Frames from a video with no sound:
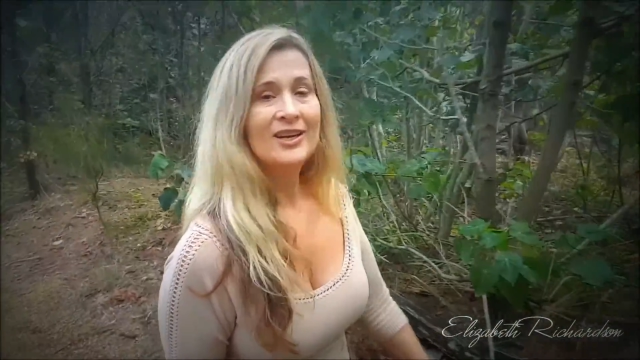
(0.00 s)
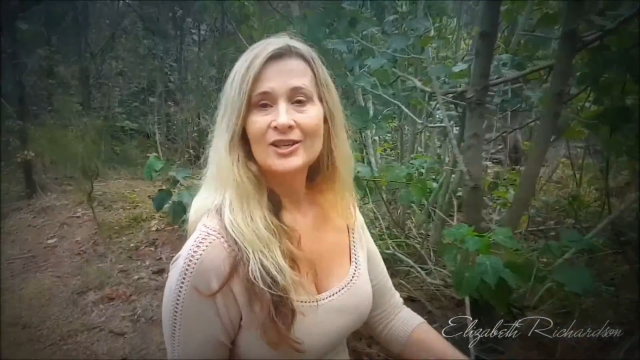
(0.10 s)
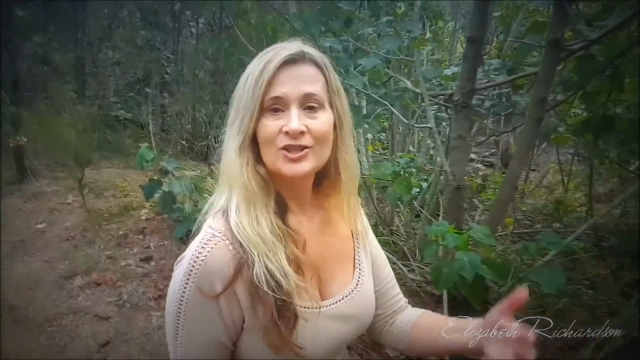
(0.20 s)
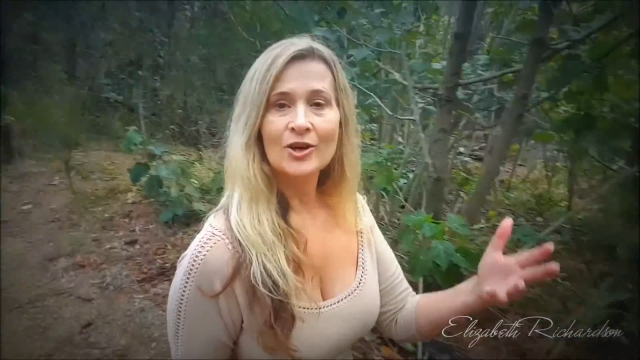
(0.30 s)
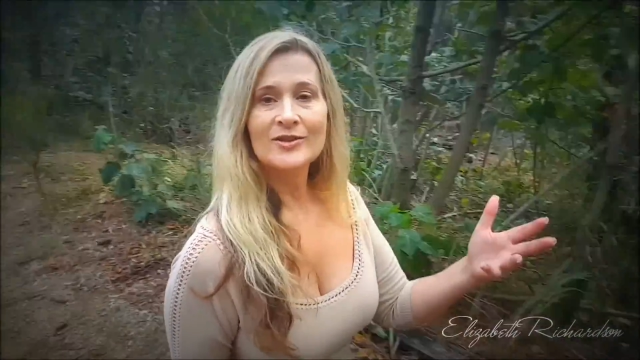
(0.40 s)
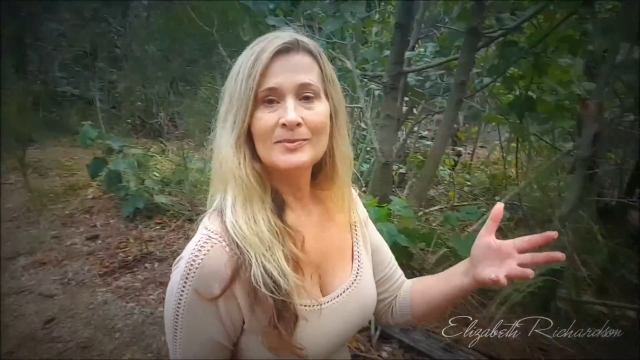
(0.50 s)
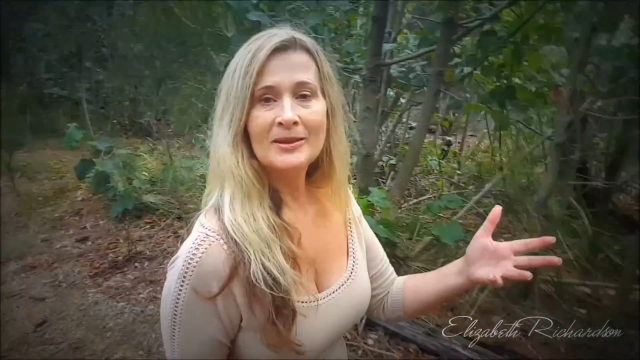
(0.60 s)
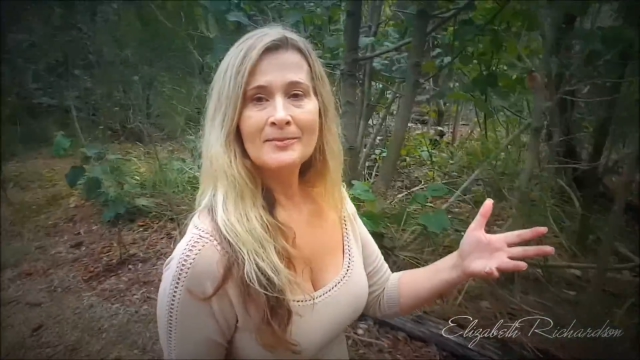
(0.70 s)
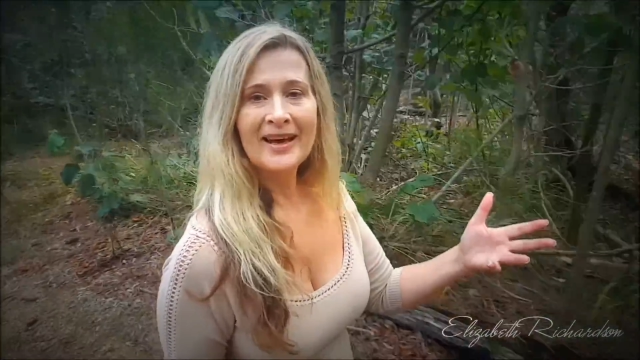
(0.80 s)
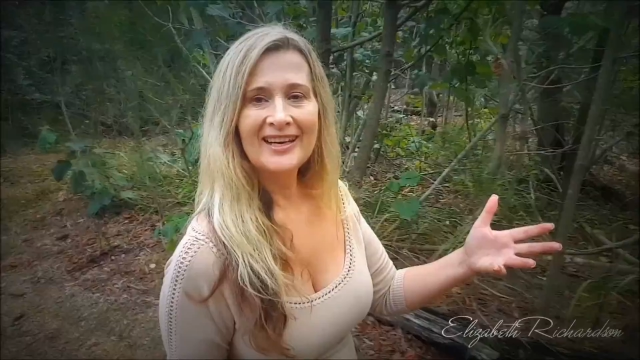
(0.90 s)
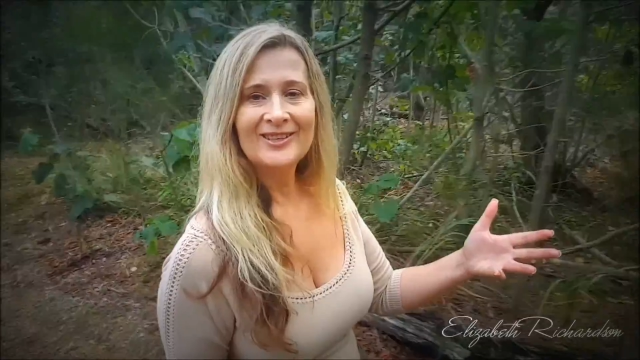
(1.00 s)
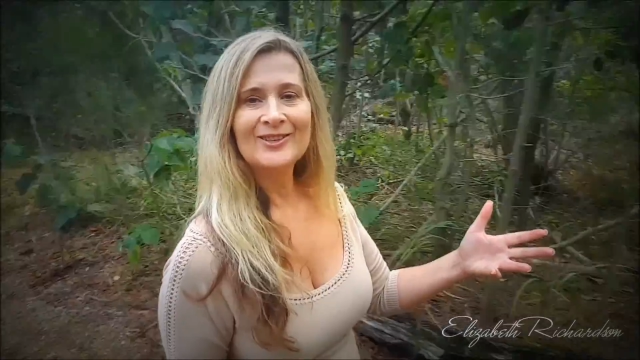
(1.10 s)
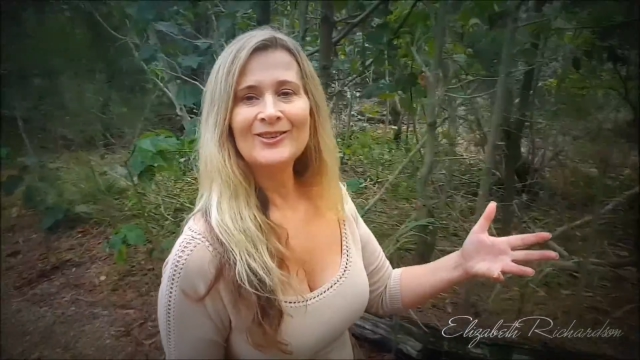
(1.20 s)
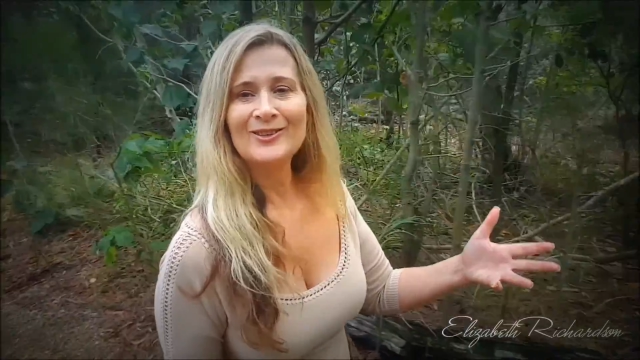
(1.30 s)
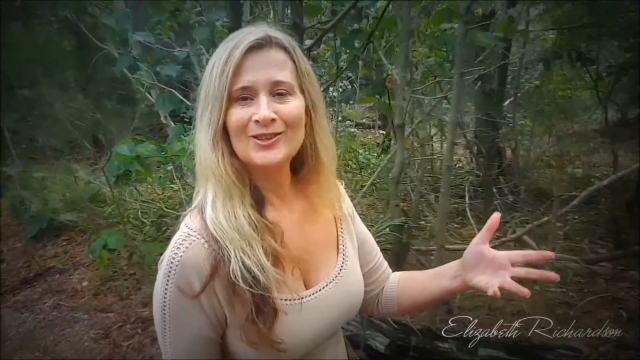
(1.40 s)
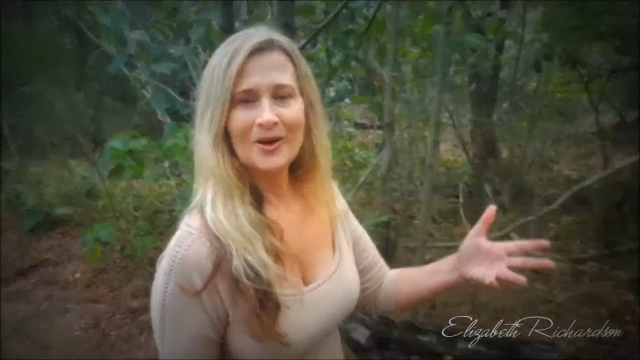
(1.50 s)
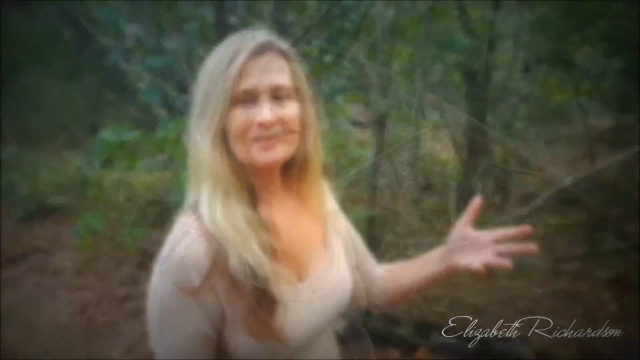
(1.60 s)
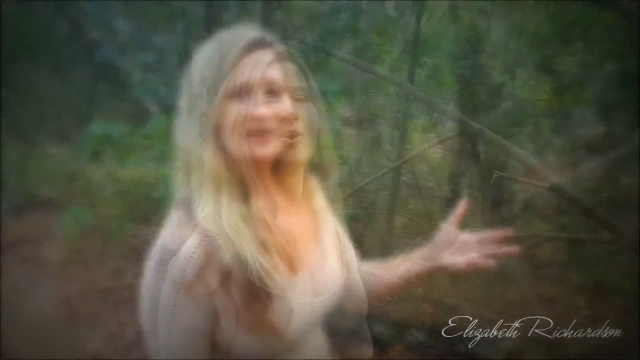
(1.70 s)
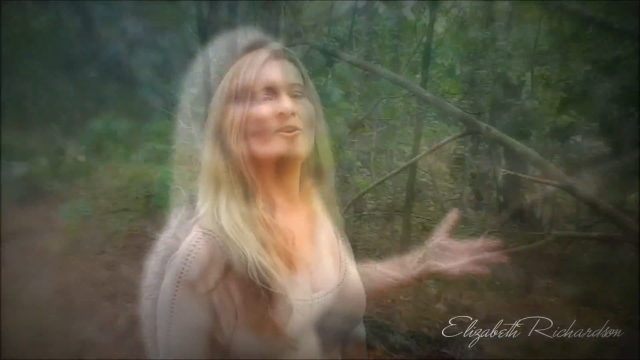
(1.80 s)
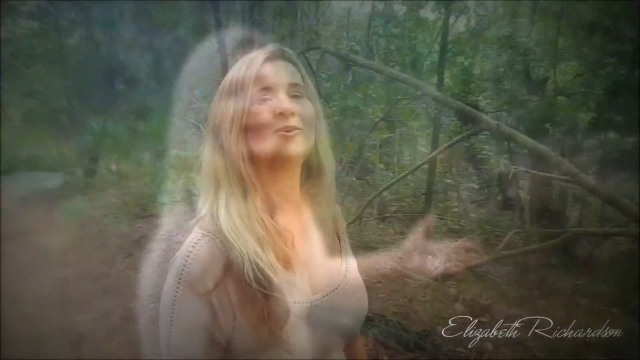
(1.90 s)
Shows me the money too. Show, show
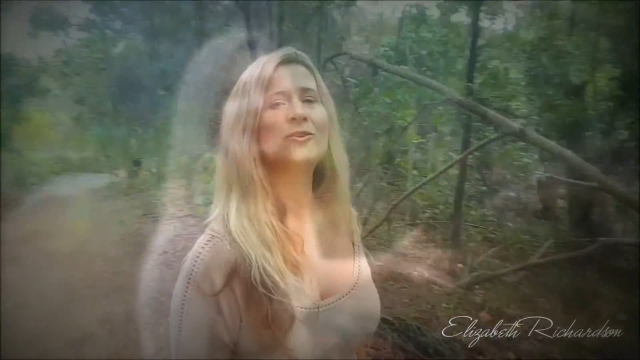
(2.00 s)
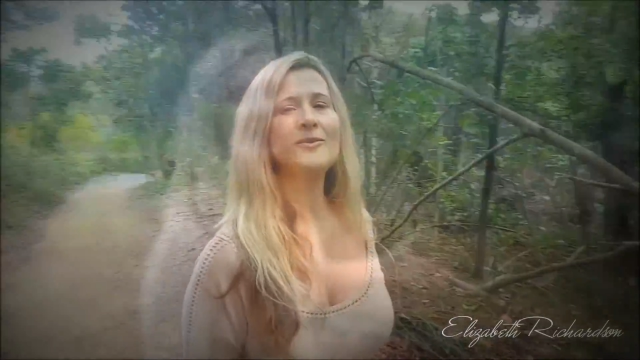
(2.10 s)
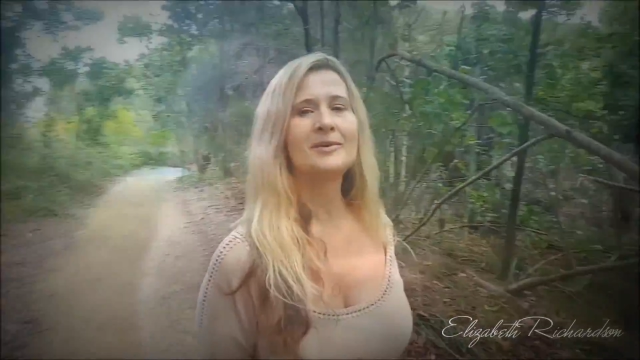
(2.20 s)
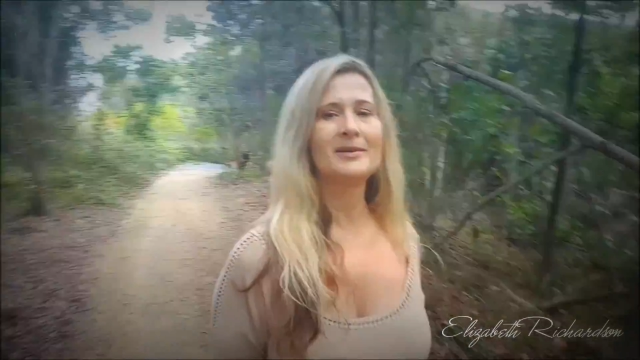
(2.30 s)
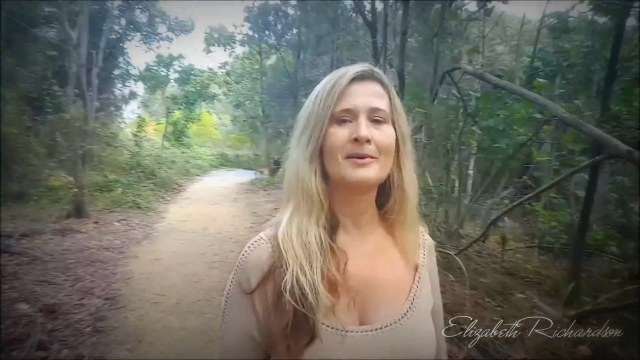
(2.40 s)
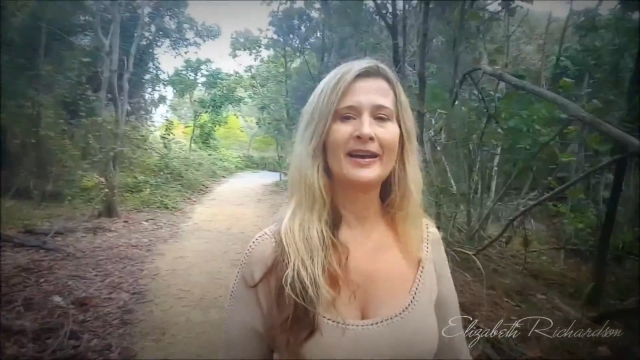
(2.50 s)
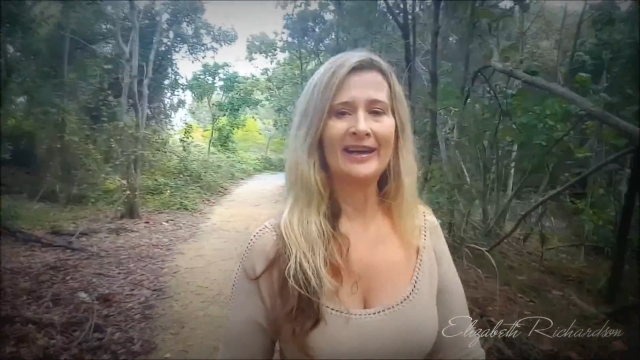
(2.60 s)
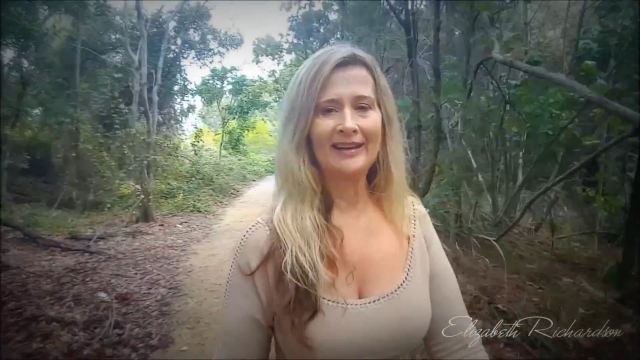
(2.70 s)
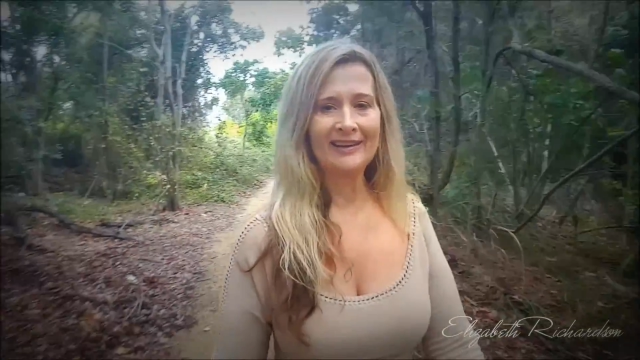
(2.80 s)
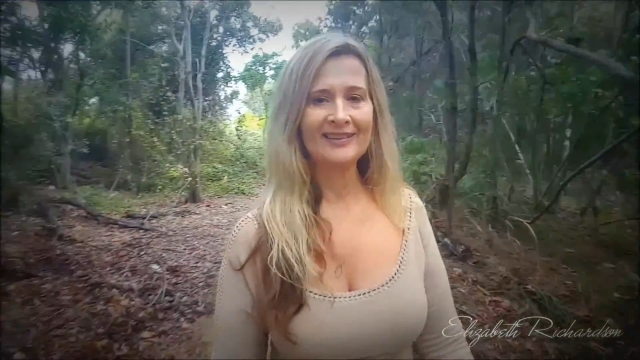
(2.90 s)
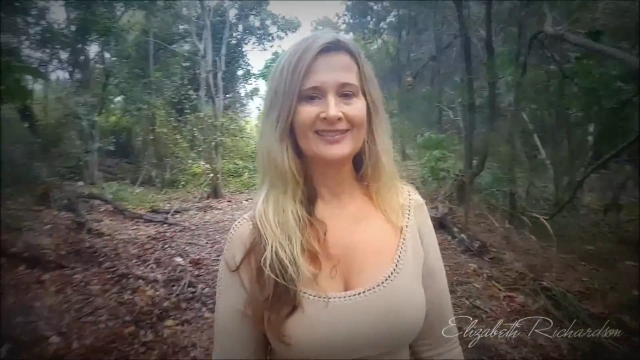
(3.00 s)
me the money. Me the money.